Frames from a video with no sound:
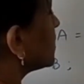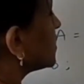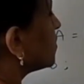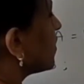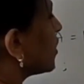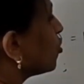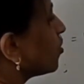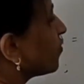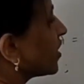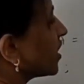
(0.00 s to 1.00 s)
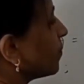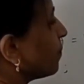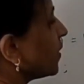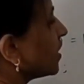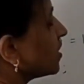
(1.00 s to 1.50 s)
the value of A?
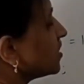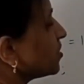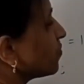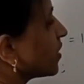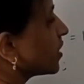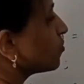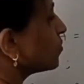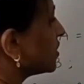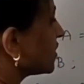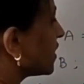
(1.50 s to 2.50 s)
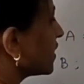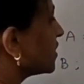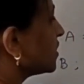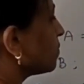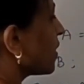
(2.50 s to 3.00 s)
Plus one. Do this like
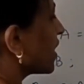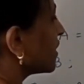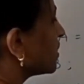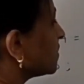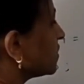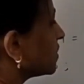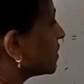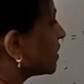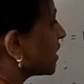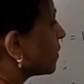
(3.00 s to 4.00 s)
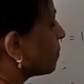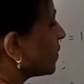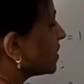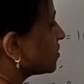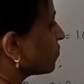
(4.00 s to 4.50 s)
this, minus ten
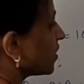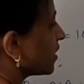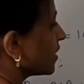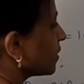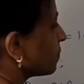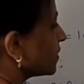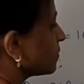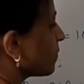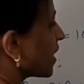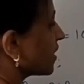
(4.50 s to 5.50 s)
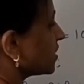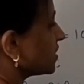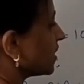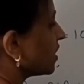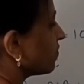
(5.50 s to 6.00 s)
plus one, that means minus
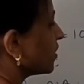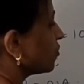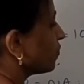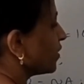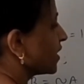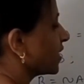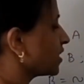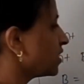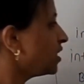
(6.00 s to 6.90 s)
eleven you will get.